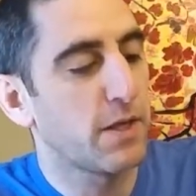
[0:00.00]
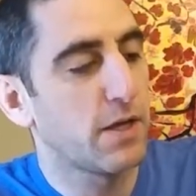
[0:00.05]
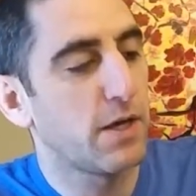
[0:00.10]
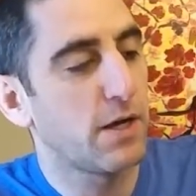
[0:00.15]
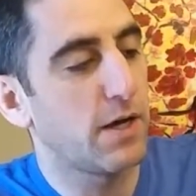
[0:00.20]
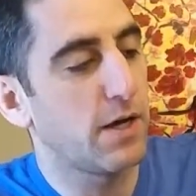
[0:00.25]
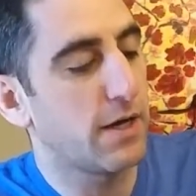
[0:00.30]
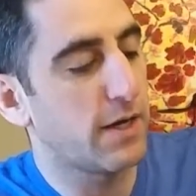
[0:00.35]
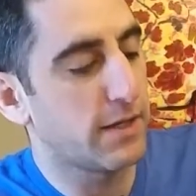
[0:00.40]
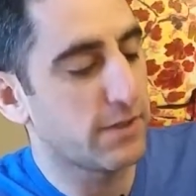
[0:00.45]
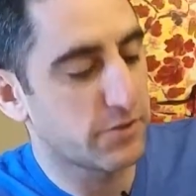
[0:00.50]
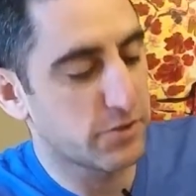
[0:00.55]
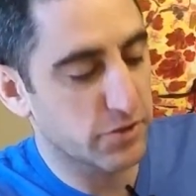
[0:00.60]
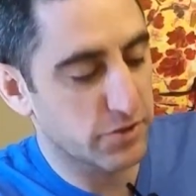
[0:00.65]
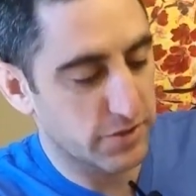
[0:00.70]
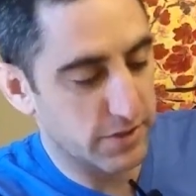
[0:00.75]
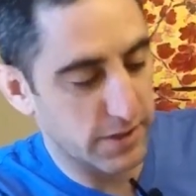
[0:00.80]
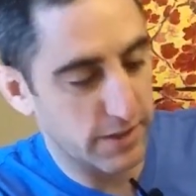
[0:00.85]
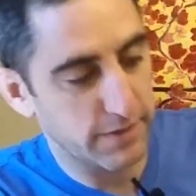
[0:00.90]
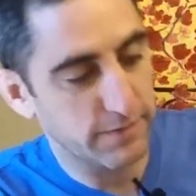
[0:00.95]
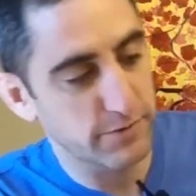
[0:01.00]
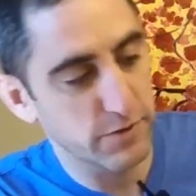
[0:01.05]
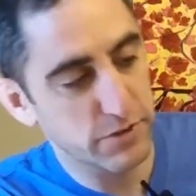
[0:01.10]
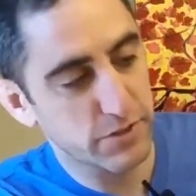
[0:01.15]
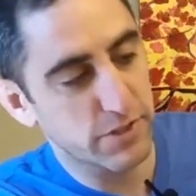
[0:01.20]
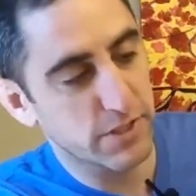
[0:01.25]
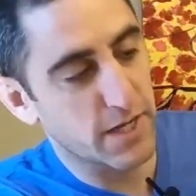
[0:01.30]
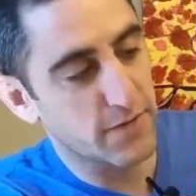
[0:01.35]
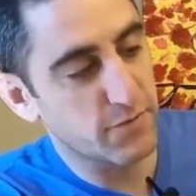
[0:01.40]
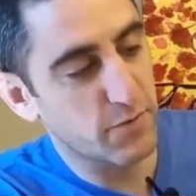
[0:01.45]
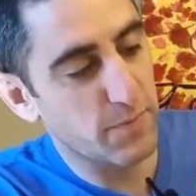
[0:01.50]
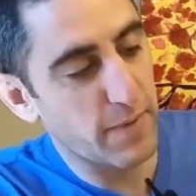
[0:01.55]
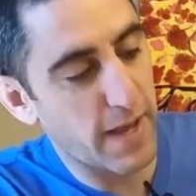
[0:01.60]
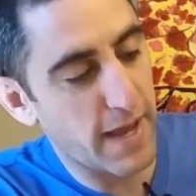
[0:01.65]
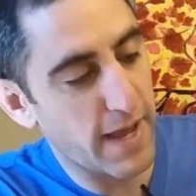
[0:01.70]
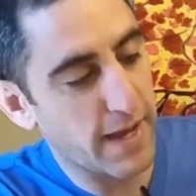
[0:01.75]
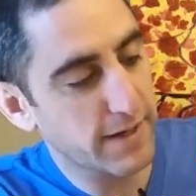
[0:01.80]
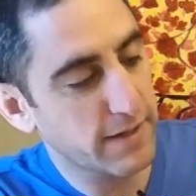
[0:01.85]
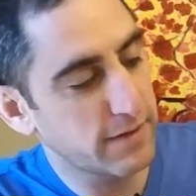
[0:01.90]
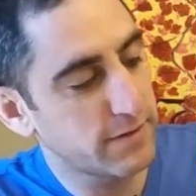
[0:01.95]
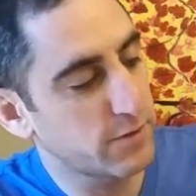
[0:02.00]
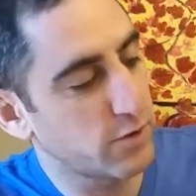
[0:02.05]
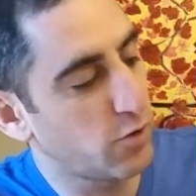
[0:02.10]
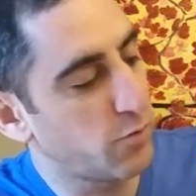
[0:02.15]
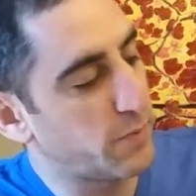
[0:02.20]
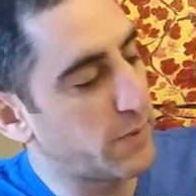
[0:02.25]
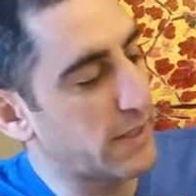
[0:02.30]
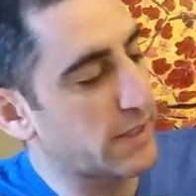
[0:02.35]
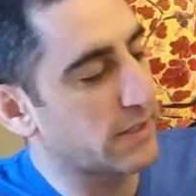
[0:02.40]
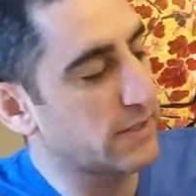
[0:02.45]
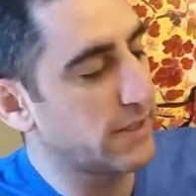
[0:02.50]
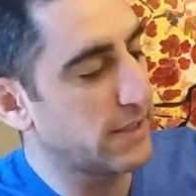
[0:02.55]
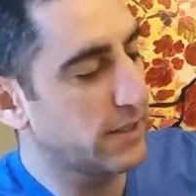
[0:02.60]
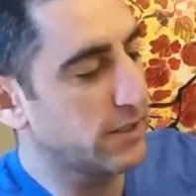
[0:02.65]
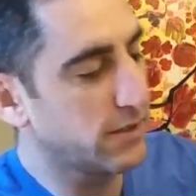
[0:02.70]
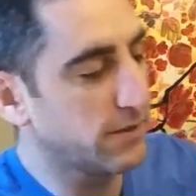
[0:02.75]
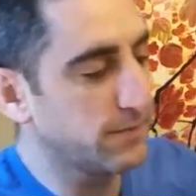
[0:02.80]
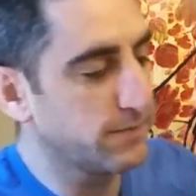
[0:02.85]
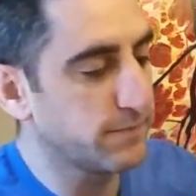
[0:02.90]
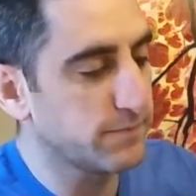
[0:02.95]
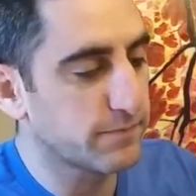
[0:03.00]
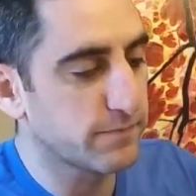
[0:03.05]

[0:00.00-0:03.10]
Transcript: It's just a duffel bag, no big deal.